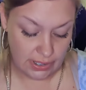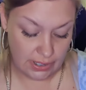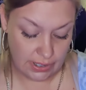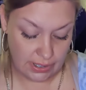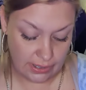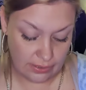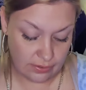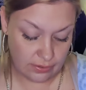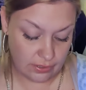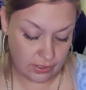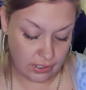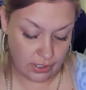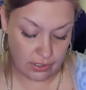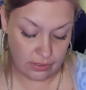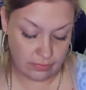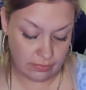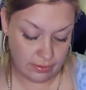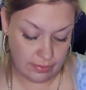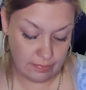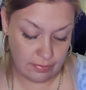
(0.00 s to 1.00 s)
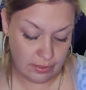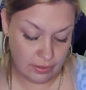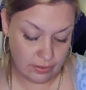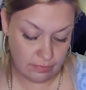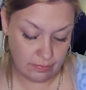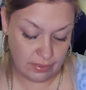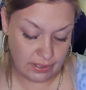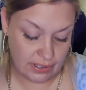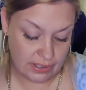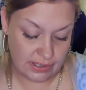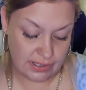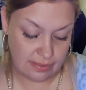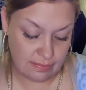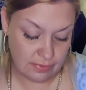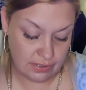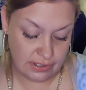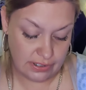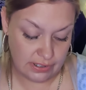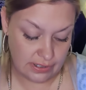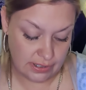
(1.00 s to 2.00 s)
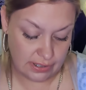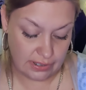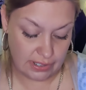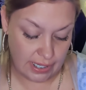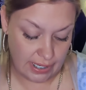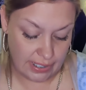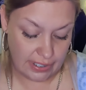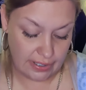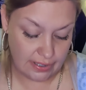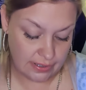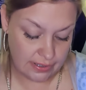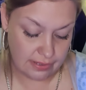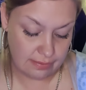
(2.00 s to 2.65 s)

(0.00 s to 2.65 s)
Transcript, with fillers: getting their car repoed because someone here's a liar,